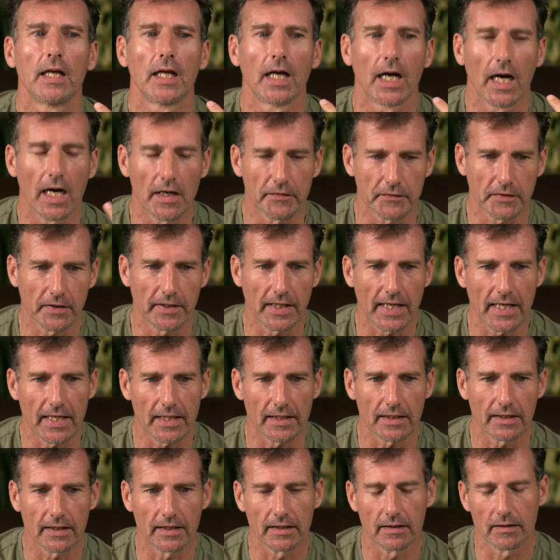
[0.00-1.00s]
After
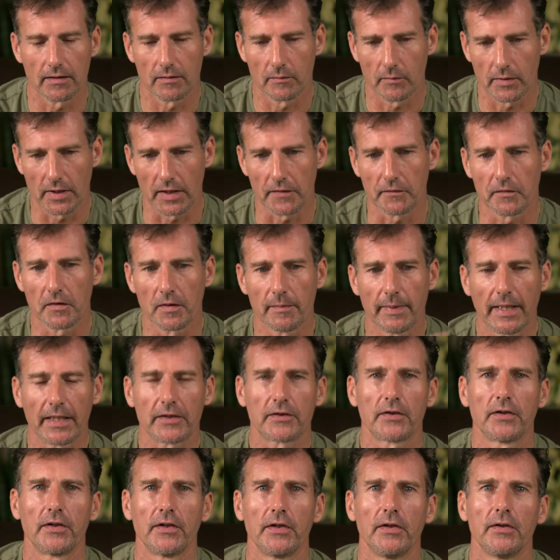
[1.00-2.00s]
that, when I flew
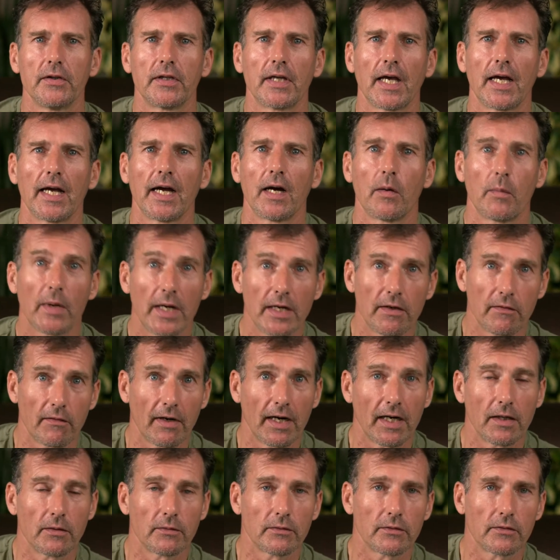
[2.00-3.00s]
back to the UK, I went
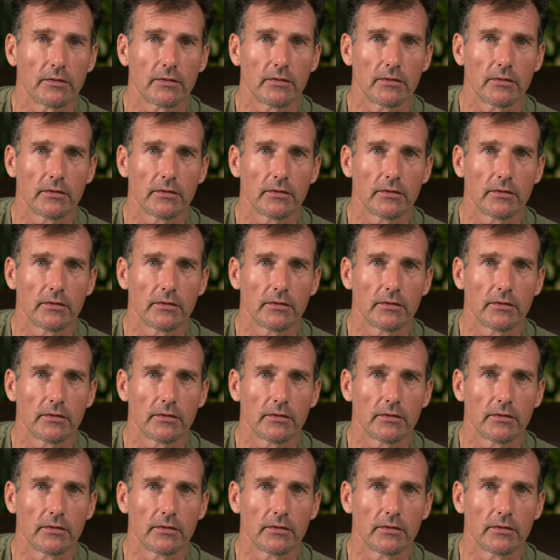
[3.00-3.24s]
round